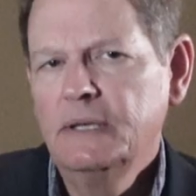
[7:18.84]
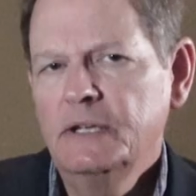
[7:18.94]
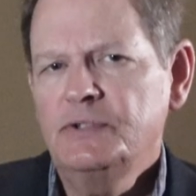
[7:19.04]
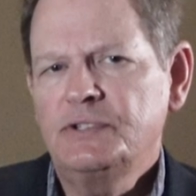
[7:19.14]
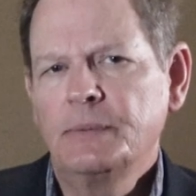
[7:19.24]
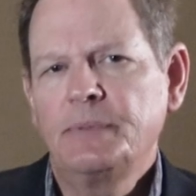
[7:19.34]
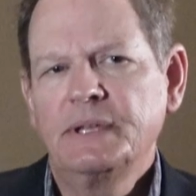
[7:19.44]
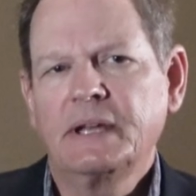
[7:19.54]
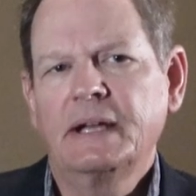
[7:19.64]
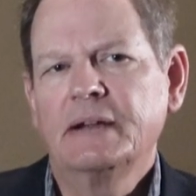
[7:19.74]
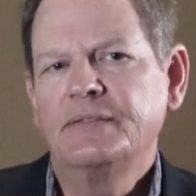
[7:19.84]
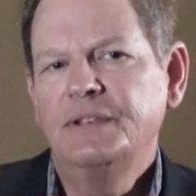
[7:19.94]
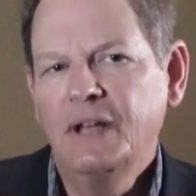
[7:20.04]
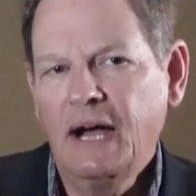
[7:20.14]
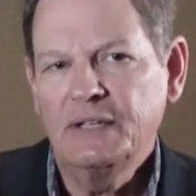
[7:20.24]
Here's something I have
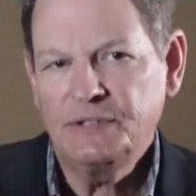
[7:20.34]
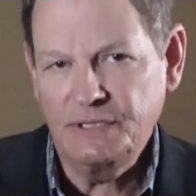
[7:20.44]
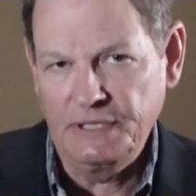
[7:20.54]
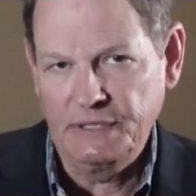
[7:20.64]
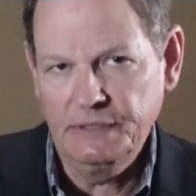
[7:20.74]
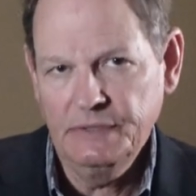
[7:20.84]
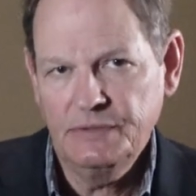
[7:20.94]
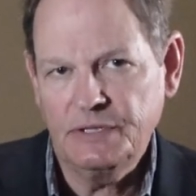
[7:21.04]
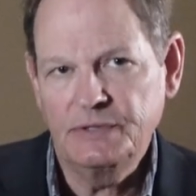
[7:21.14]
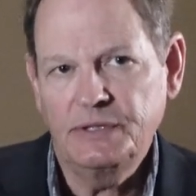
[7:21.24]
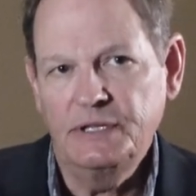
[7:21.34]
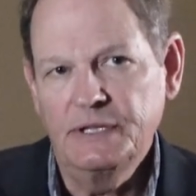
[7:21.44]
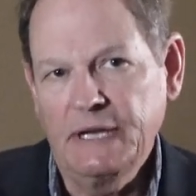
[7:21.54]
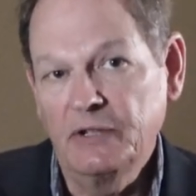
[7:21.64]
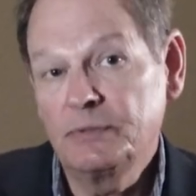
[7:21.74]
not seen since the
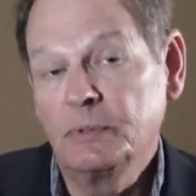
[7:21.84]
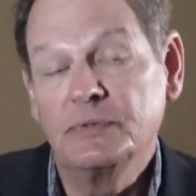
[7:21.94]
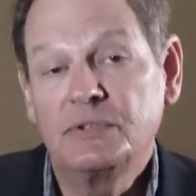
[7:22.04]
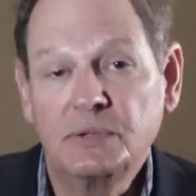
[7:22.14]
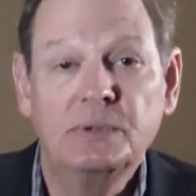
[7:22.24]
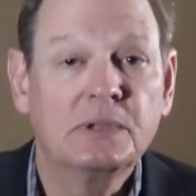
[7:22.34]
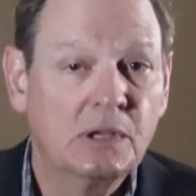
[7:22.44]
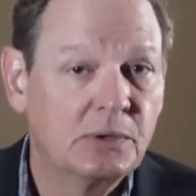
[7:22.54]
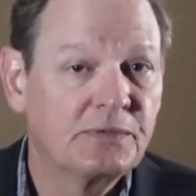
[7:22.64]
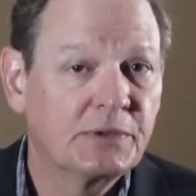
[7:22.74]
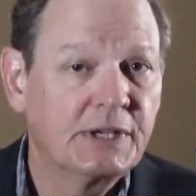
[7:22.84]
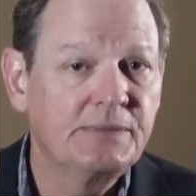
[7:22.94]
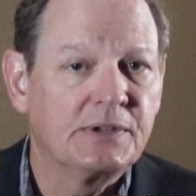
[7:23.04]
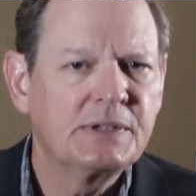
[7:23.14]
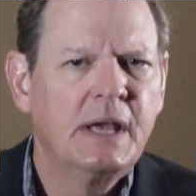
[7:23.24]
announcement of student loan
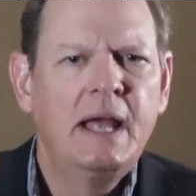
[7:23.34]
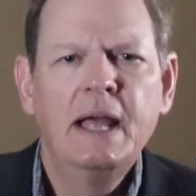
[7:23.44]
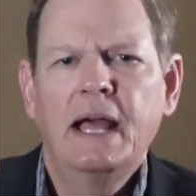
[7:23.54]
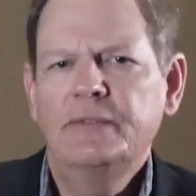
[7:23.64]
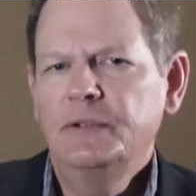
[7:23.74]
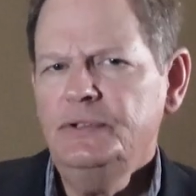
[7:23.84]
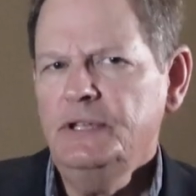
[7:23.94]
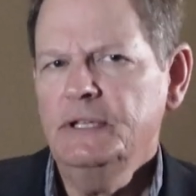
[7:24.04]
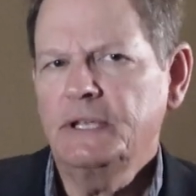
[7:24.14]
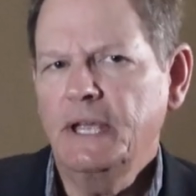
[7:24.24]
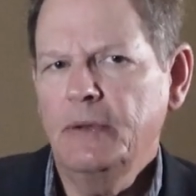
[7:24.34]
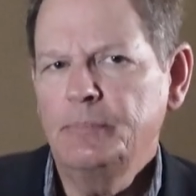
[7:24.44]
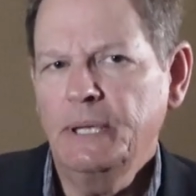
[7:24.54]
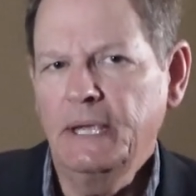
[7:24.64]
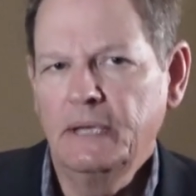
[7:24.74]
forgiveness. Have you seen a
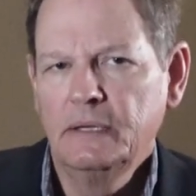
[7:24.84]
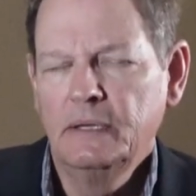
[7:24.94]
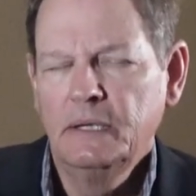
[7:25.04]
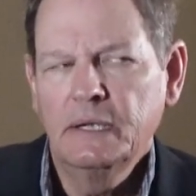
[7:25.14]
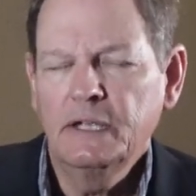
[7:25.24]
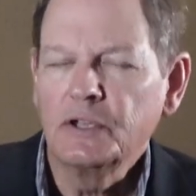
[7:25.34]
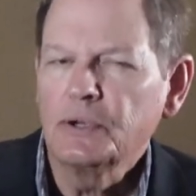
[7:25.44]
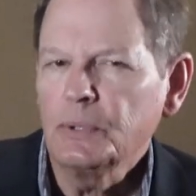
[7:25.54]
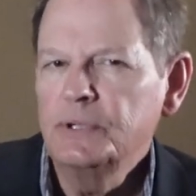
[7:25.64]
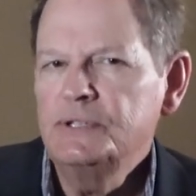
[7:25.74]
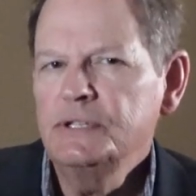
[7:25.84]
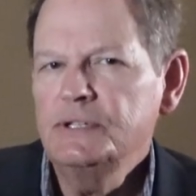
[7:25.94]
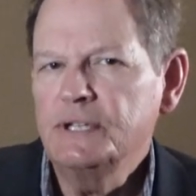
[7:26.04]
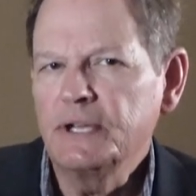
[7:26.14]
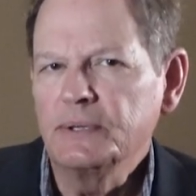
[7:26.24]
campaign
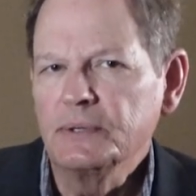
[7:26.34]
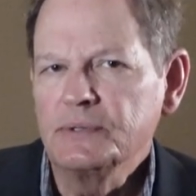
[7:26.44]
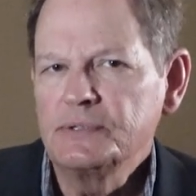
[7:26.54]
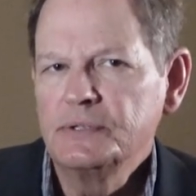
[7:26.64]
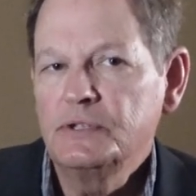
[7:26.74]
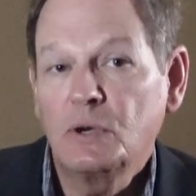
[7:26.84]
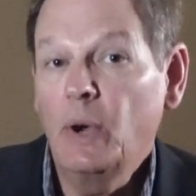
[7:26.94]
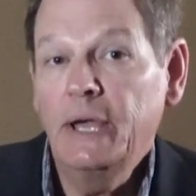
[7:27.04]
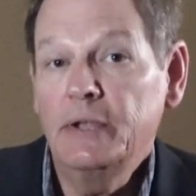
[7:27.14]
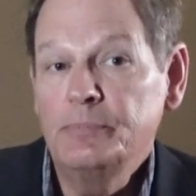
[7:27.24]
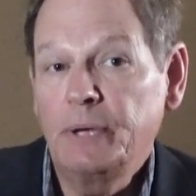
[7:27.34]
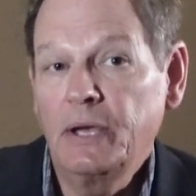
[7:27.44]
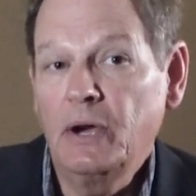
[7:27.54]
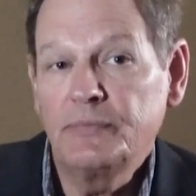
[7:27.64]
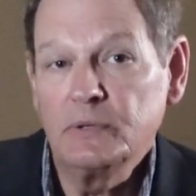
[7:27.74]
encouraging debtors to go ahead and
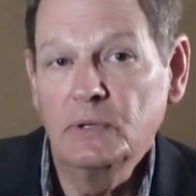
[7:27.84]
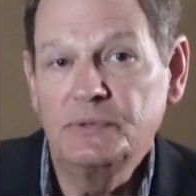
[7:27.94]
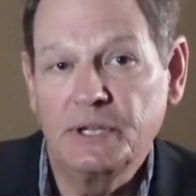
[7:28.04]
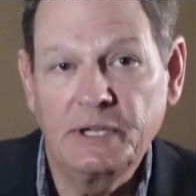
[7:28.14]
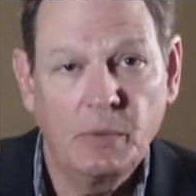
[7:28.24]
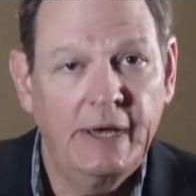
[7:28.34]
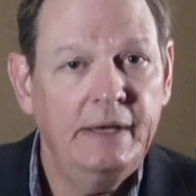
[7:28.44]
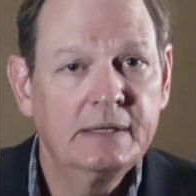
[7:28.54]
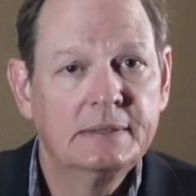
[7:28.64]
pay off their loans anyway?